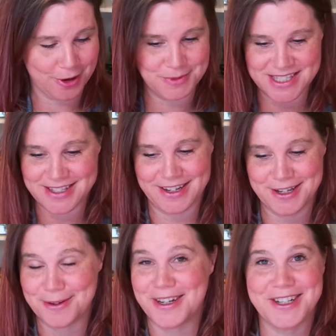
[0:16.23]
I'm just
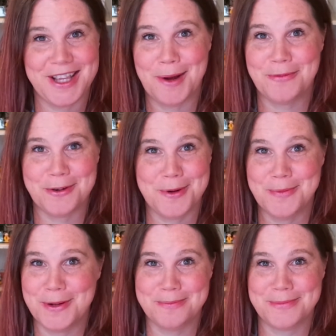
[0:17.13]
going to clap for a
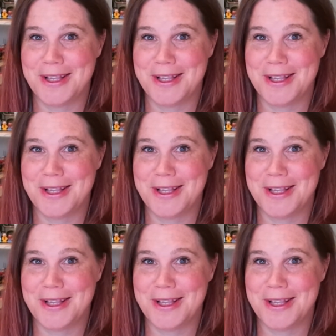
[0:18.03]
moment.